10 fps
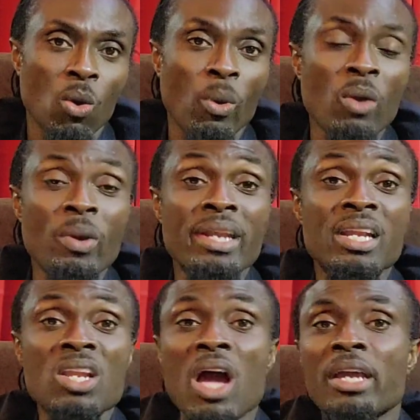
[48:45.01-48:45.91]
We wear the
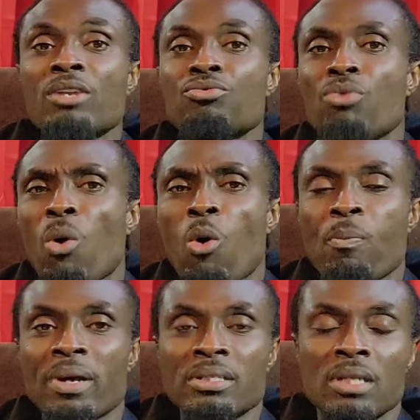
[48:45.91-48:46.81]
longest
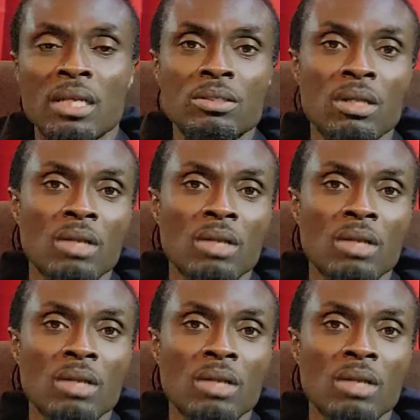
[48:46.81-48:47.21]
robe and, and,